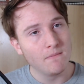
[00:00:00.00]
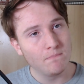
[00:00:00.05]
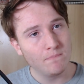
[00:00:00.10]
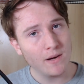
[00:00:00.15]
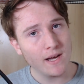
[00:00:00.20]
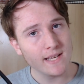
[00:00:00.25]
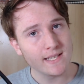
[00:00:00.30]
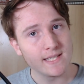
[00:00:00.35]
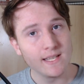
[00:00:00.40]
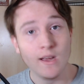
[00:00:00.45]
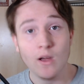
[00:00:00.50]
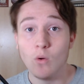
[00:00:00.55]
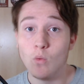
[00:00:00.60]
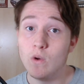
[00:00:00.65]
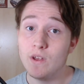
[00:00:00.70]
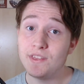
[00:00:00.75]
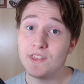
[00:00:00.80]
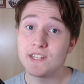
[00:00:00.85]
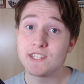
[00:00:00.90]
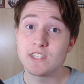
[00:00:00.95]
But
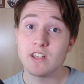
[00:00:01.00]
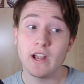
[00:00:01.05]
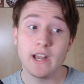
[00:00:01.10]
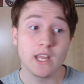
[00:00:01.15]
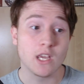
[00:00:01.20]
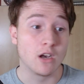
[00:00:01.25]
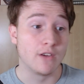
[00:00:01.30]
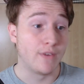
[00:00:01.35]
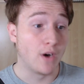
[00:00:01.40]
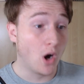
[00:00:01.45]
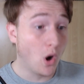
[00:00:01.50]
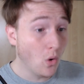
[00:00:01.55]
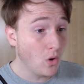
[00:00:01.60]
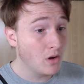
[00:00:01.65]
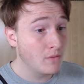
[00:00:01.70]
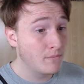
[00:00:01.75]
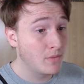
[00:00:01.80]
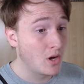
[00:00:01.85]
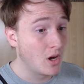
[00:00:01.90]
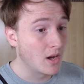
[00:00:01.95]
with the signing of
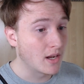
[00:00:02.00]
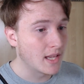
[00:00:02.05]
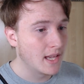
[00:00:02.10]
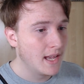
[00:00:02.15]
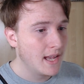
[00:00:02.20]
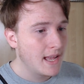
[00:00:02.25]
Hulkenberg,